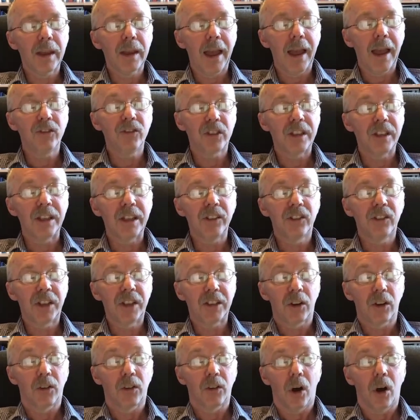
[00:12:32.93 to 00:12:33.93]
engineers
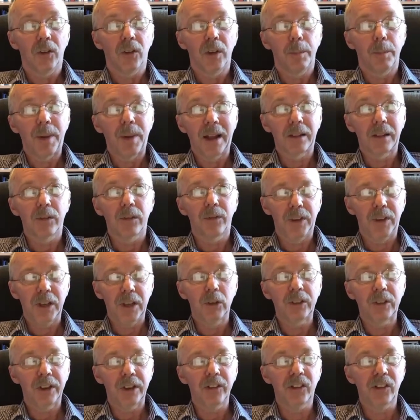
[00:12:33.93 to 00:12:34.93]
did on the
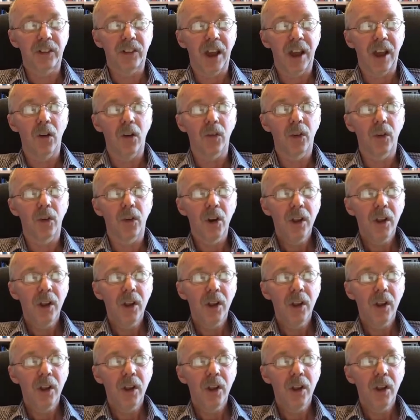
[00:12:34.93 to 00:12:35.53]
battlefield itself,